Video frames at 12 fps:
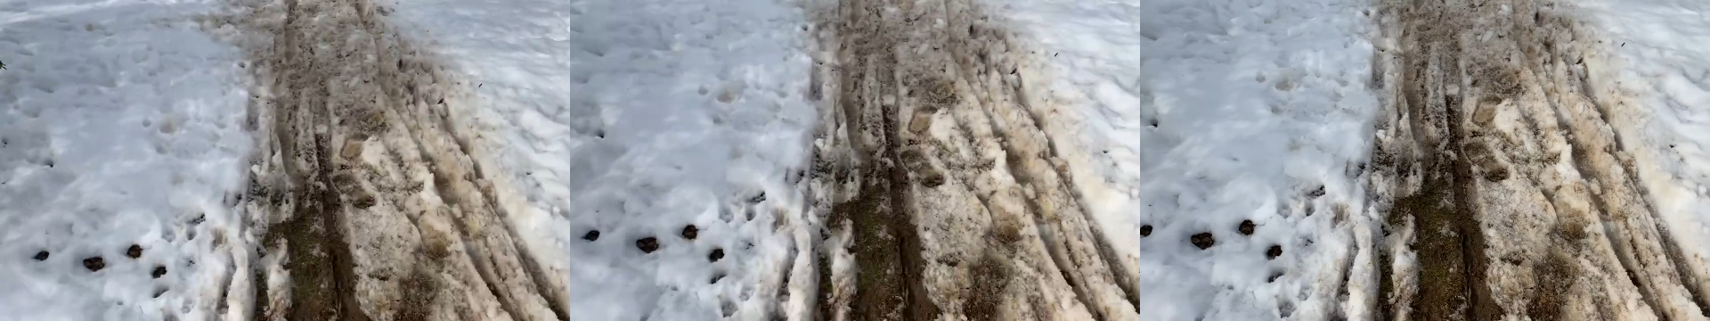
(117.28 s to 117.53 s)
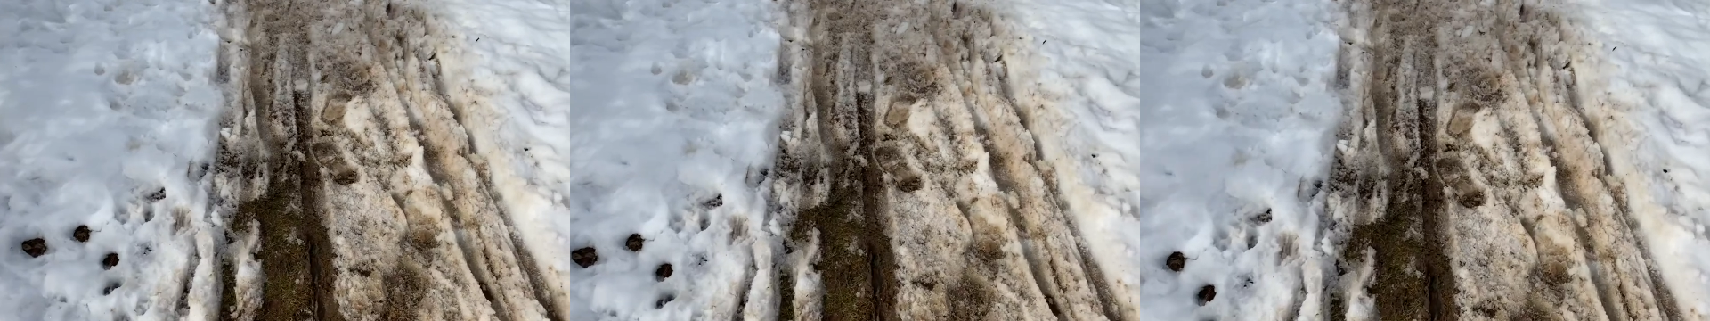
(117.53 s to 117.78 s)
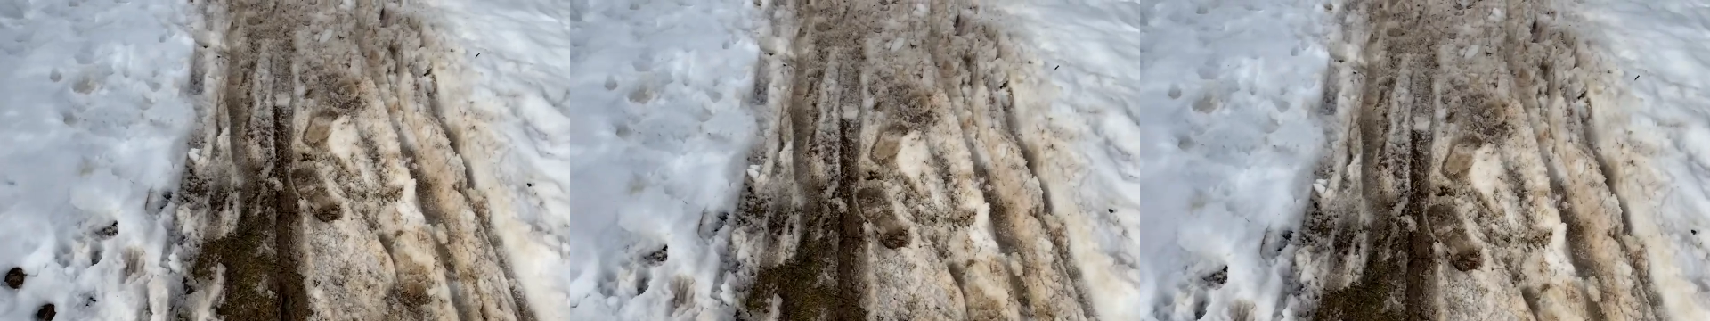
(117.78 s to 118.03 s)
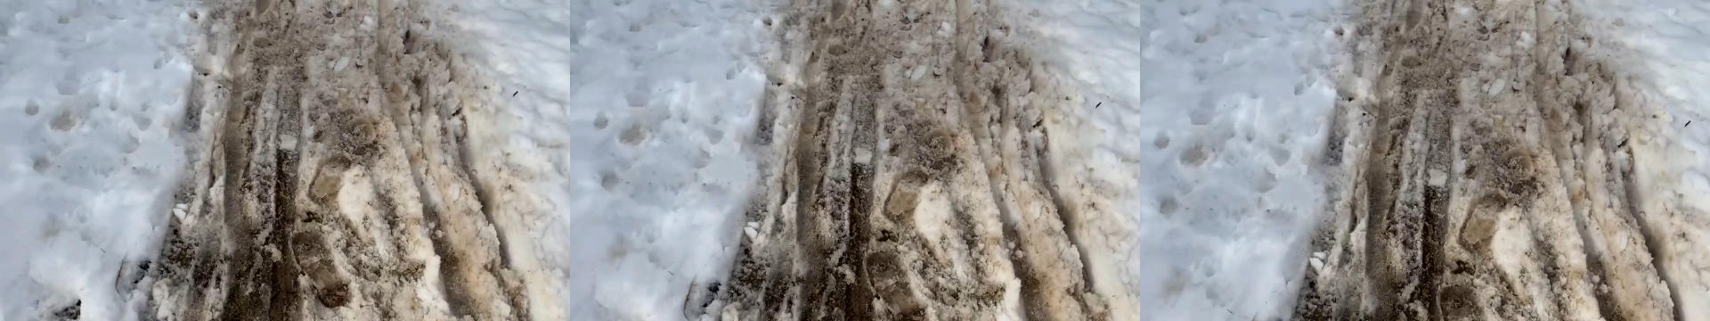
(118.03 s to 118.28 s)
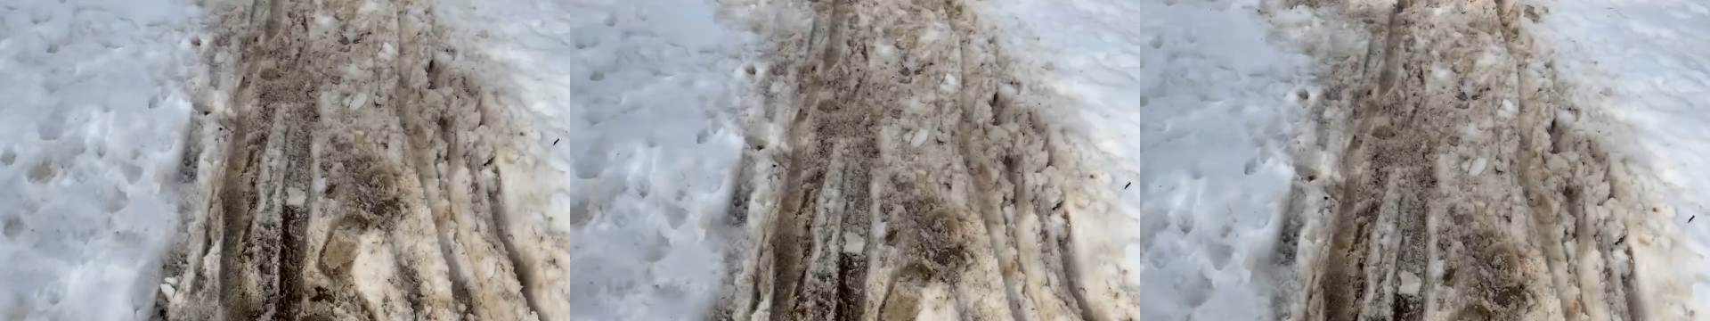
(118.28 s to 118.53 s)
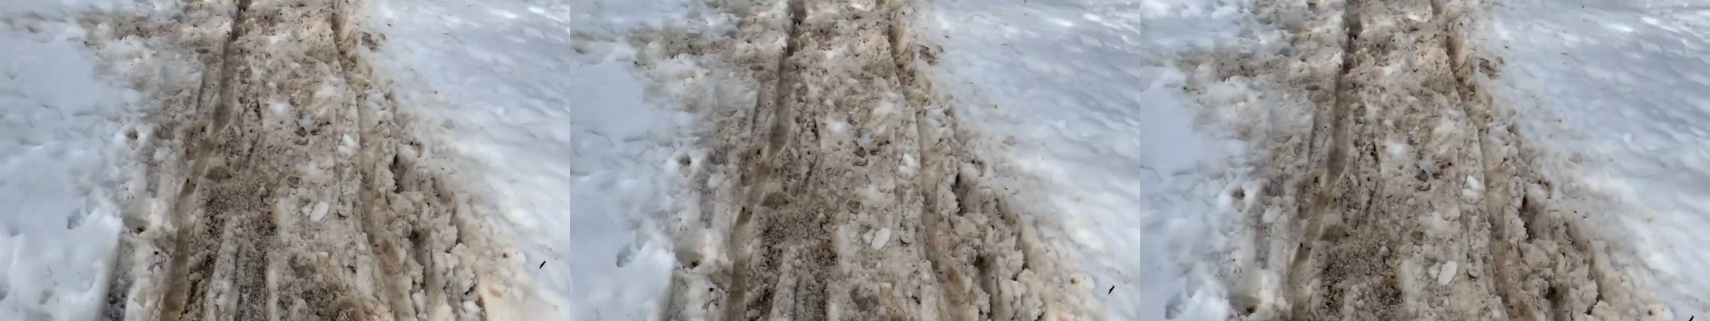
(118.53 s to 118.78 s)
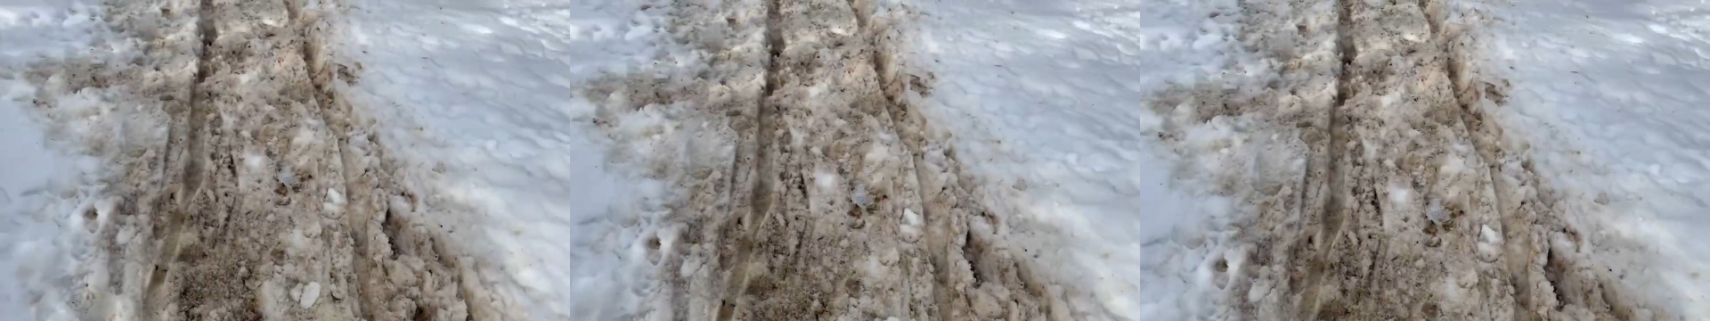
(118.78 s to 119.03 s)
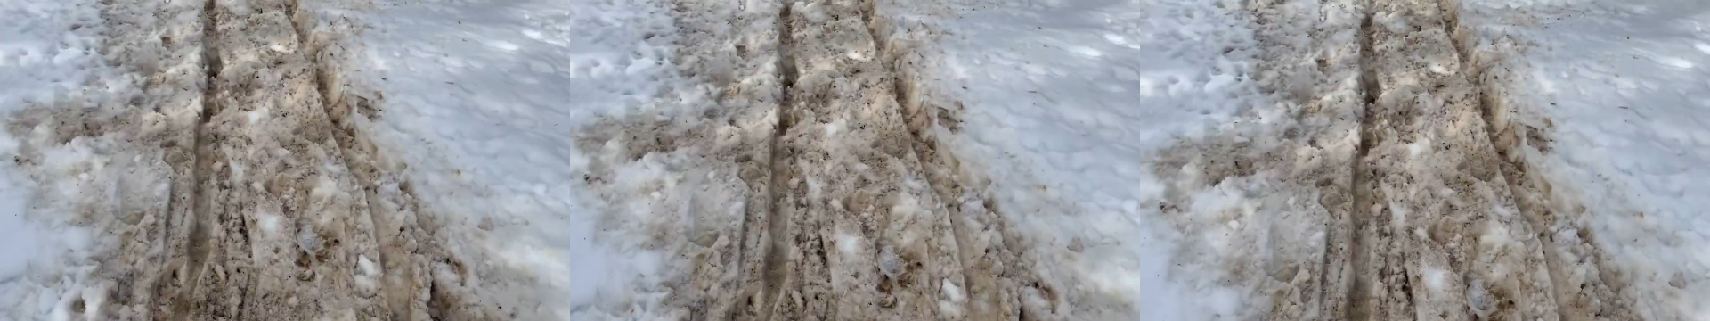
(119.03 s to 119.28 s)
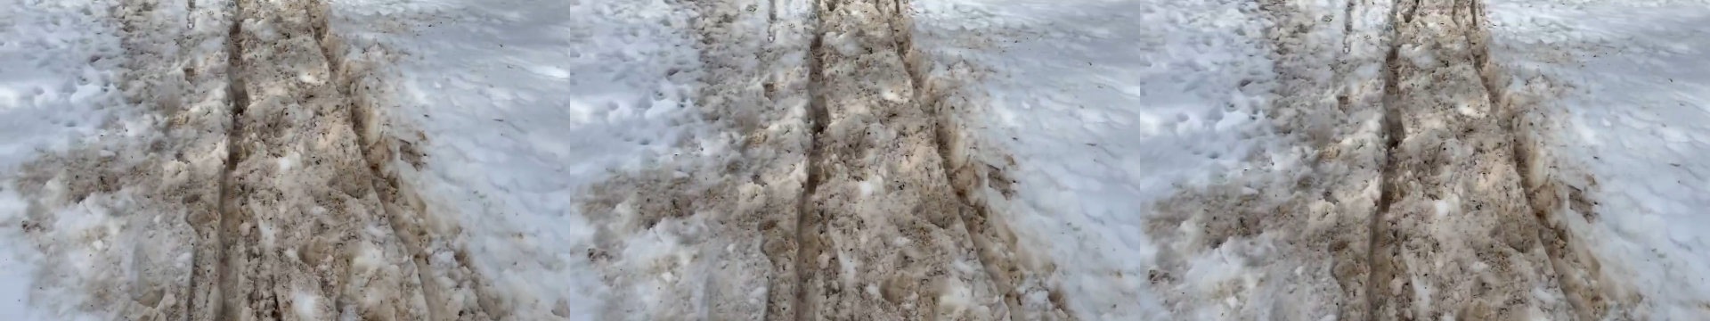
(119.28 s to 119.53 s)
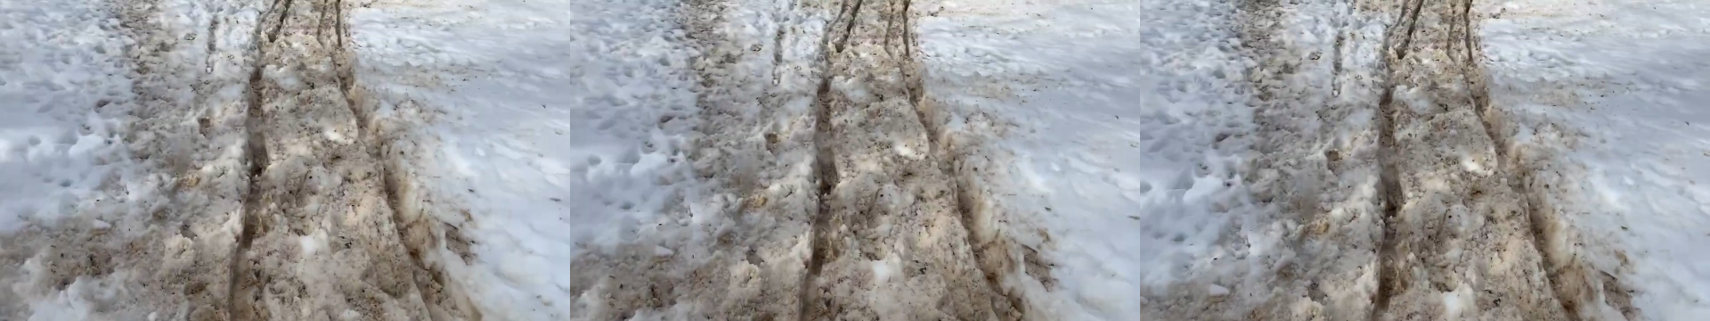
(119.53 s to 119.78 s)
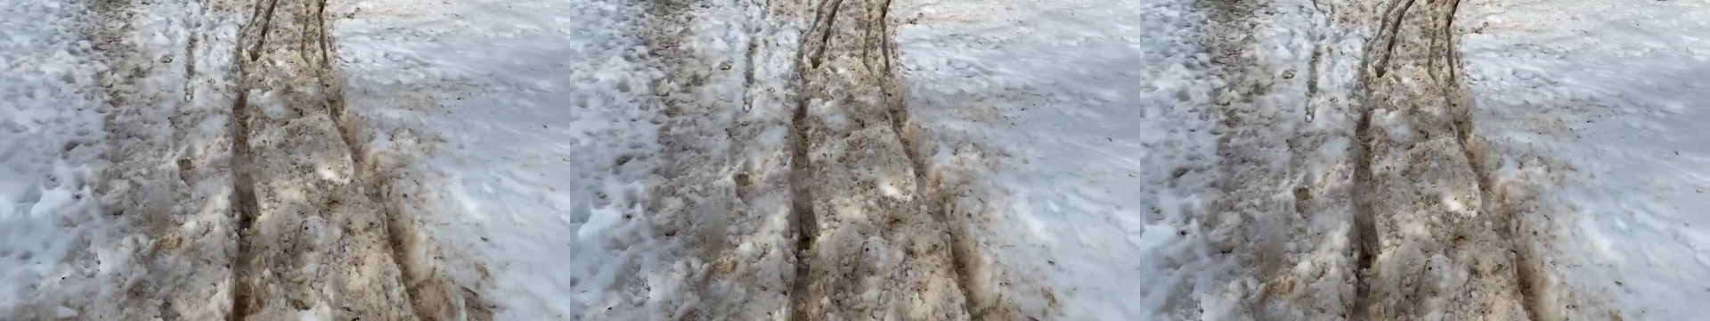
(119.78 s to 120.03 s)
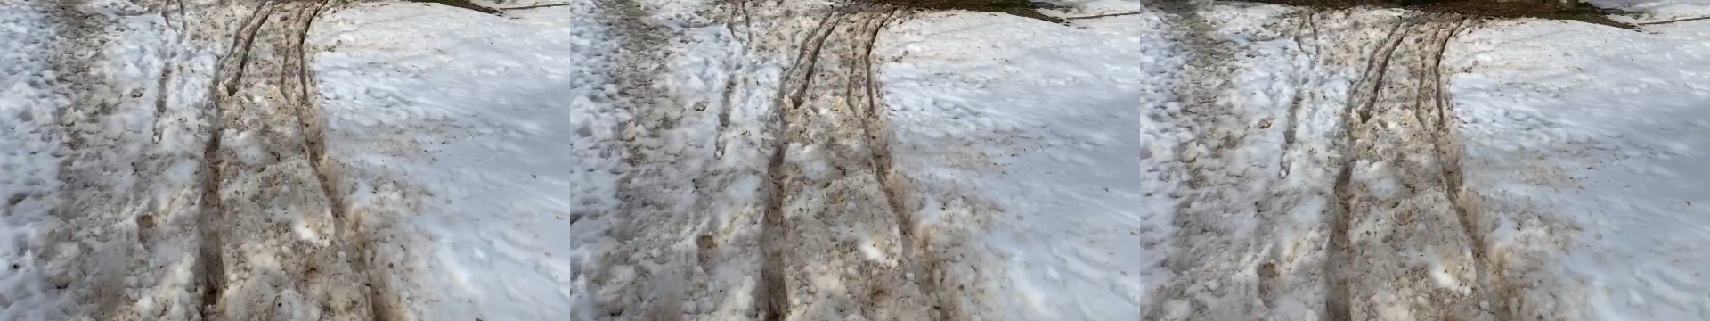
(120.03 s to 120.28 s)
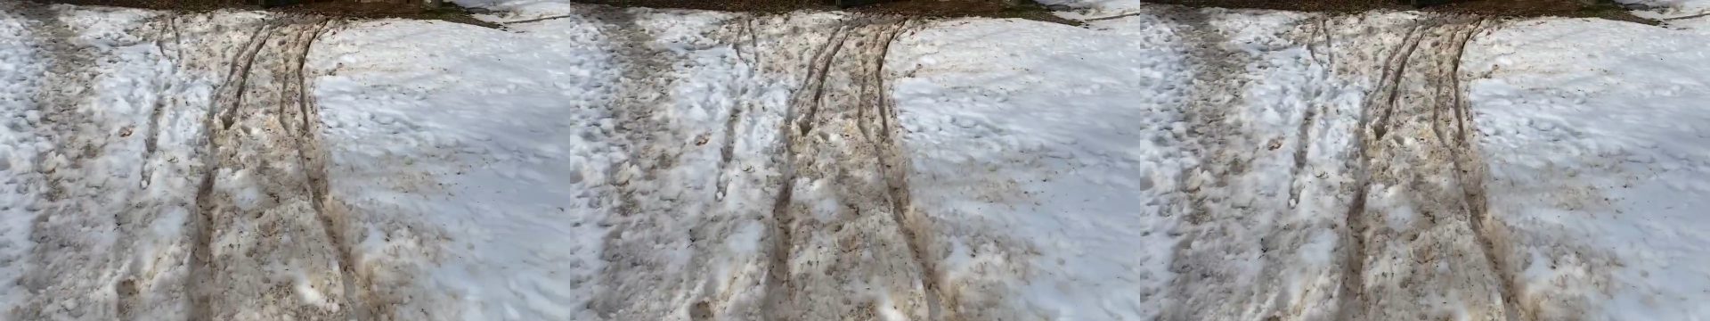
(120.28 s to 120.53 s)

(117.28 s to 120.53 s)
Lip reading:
[unreadable: no face in view]